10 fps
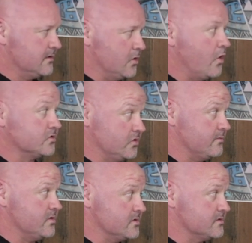
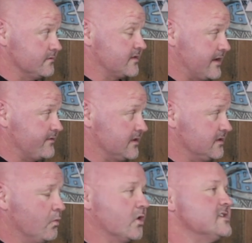long-term use of caffeine.
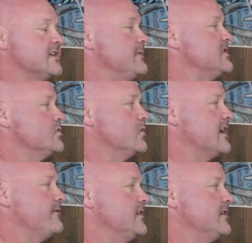What is habitual caffeine